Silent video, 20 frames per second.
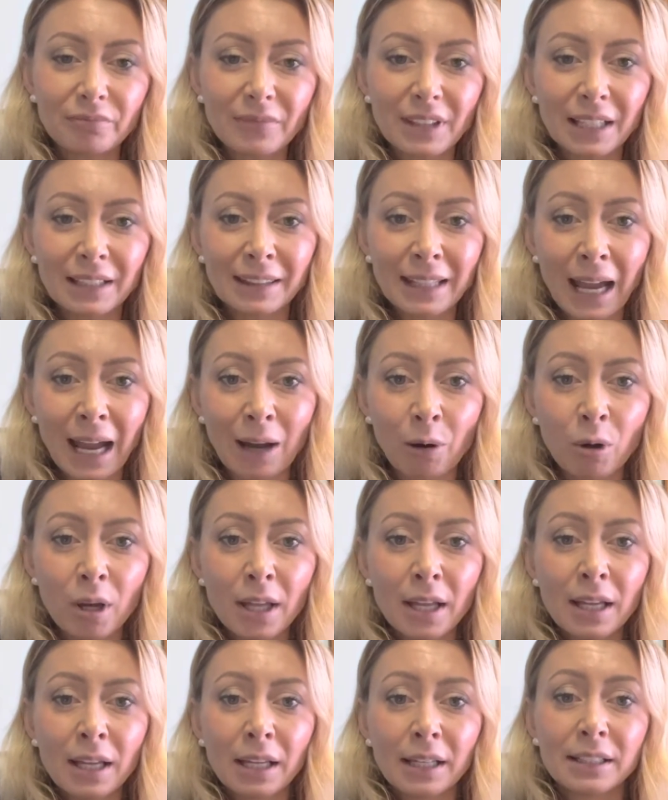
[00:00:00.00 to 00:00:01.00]
Now,
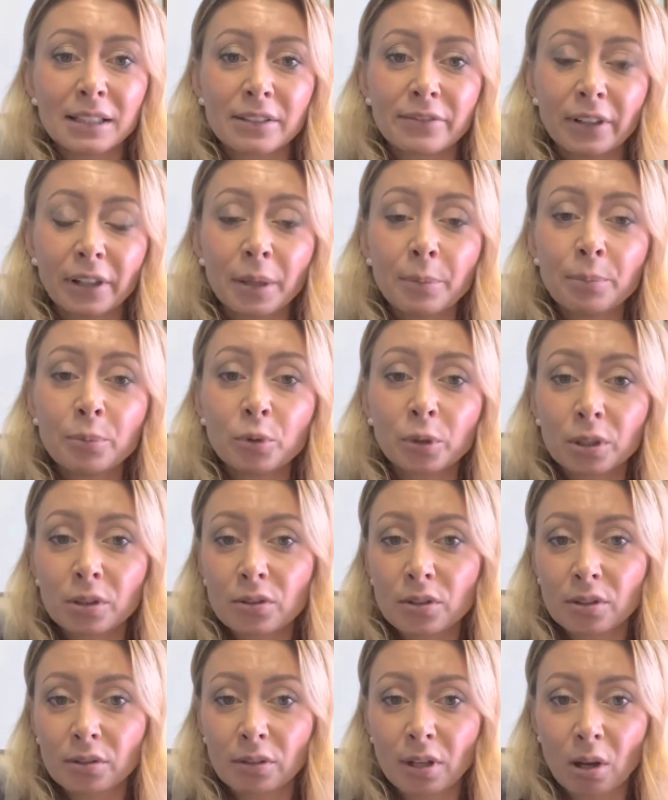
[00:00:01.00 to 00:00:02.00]
it's very
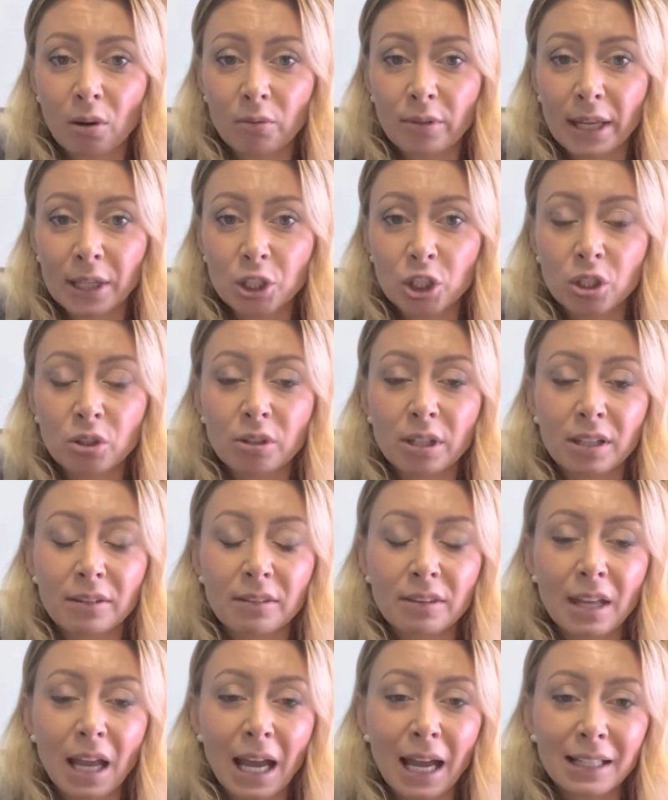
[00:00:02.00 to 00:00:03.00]
important to know that you
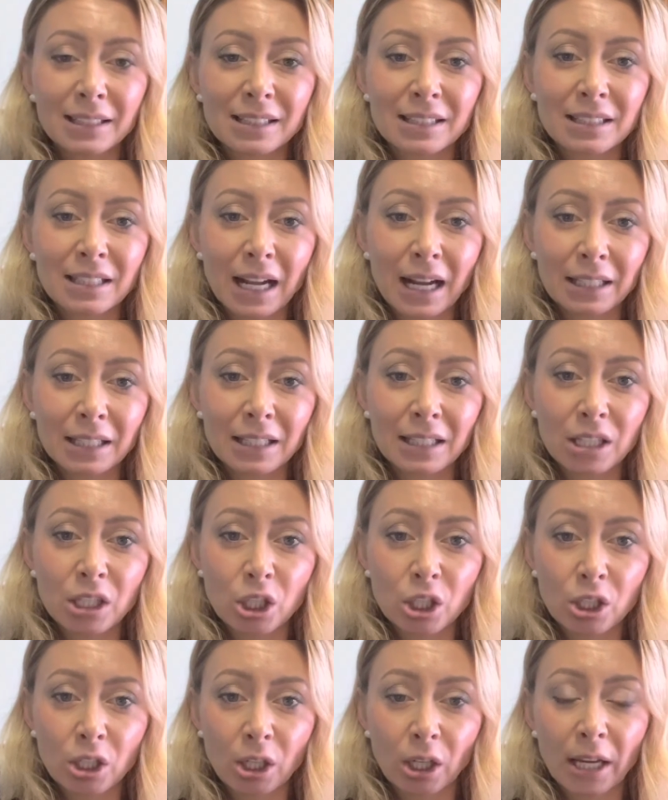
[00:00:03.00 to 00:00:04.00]
cannot study
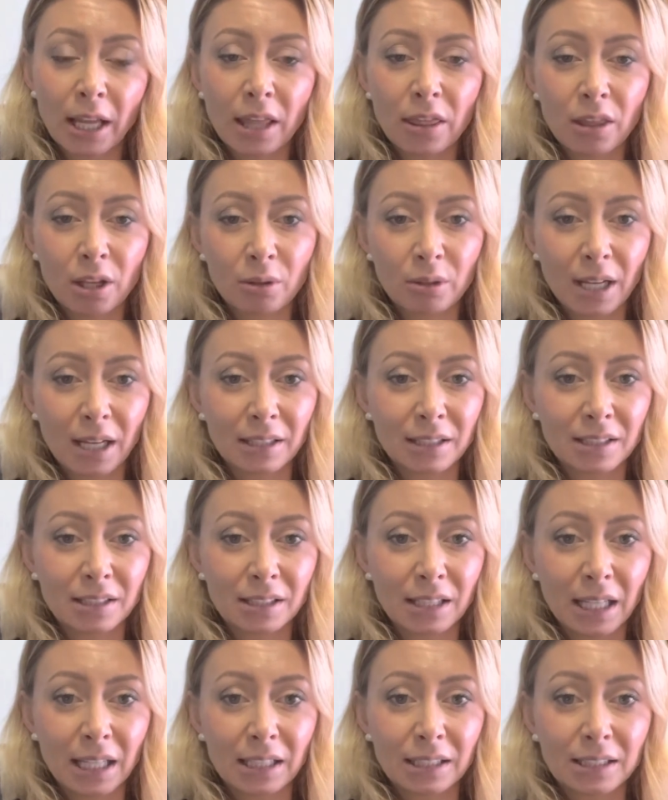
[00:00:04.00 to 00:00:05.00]
here in the United
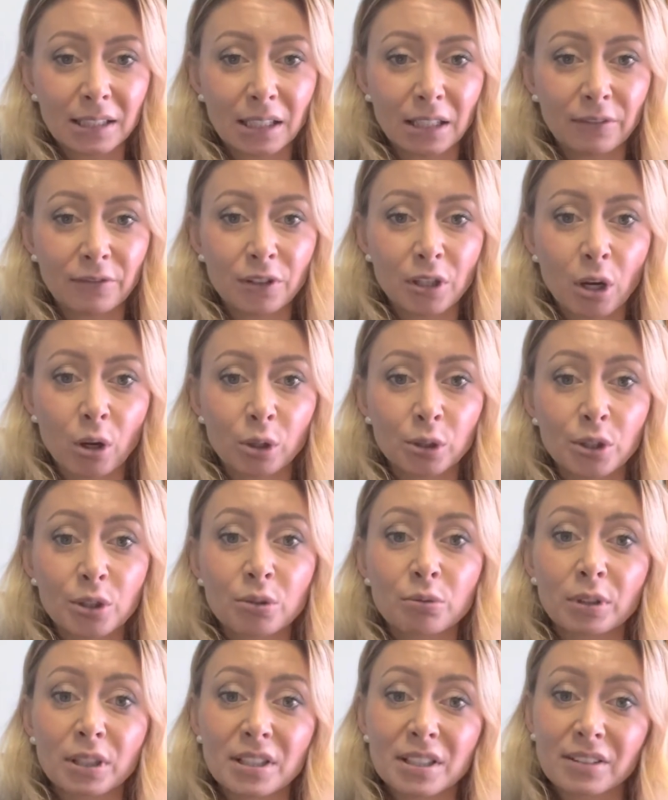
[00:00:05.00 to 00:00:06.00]
States if you're on
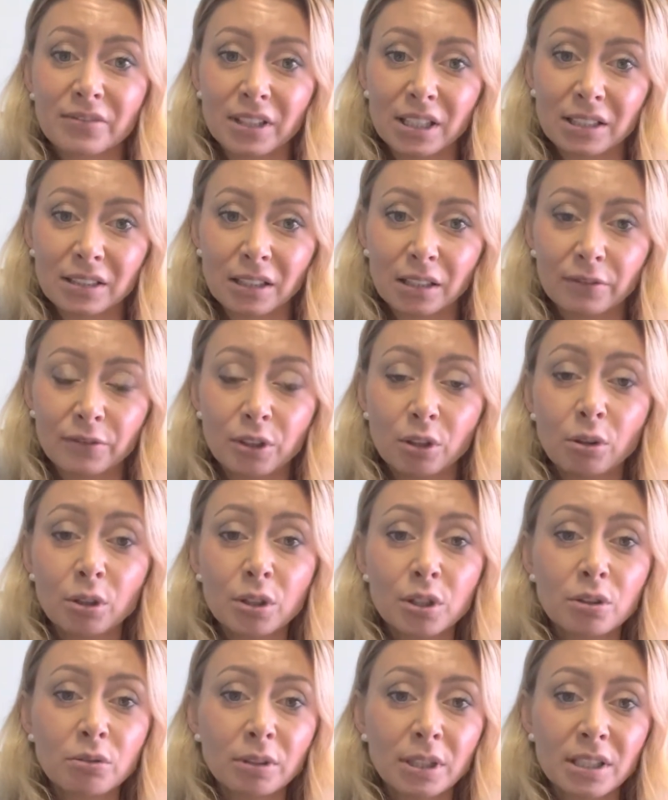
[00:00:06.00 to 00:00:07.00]
tourist visa. If you're on
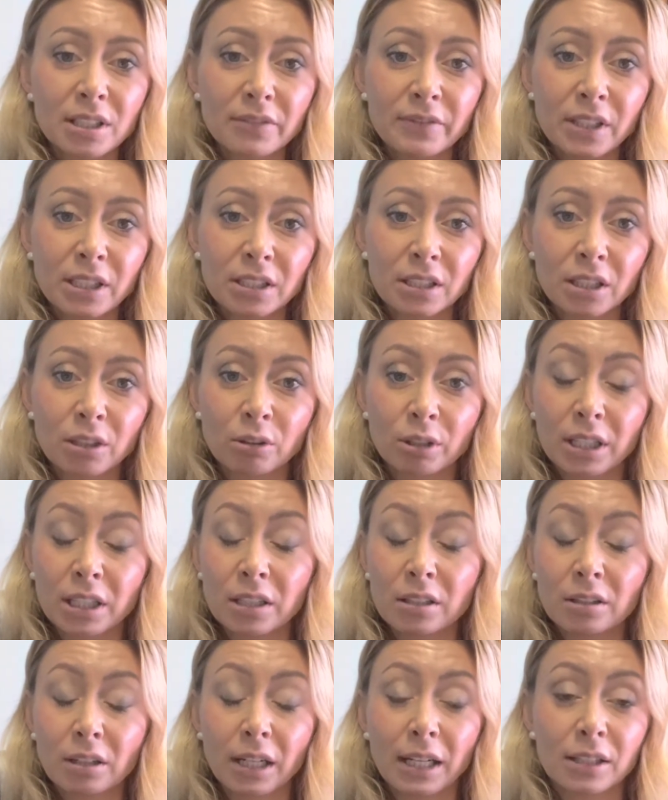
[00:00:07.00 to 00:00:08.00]
tourist visa, you're
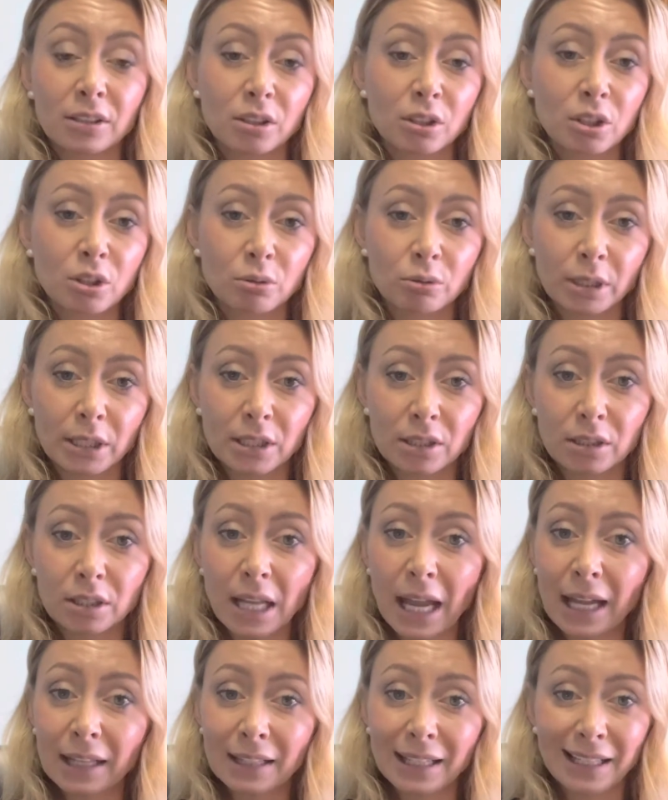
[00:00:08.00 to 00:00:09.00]
here as a tourist,
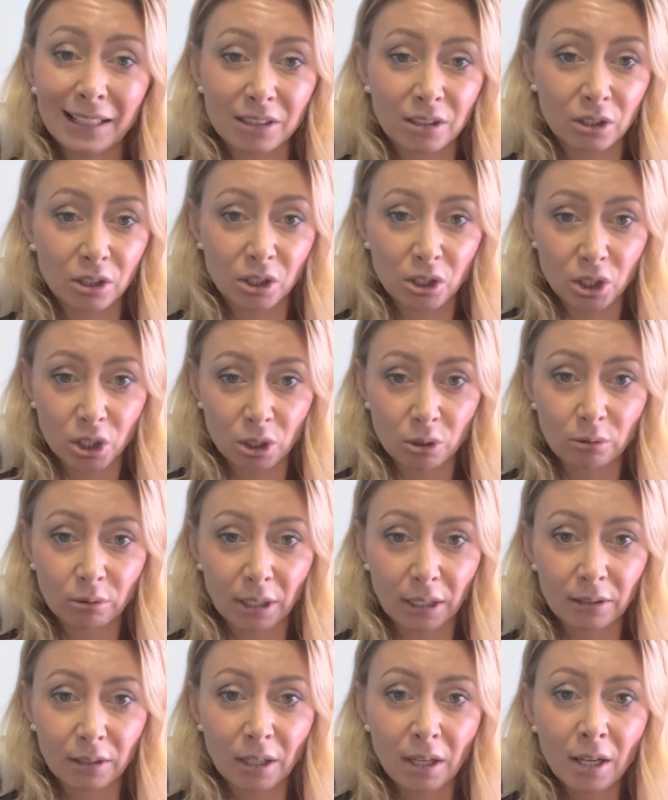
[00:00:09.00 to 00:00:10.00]
not as a student.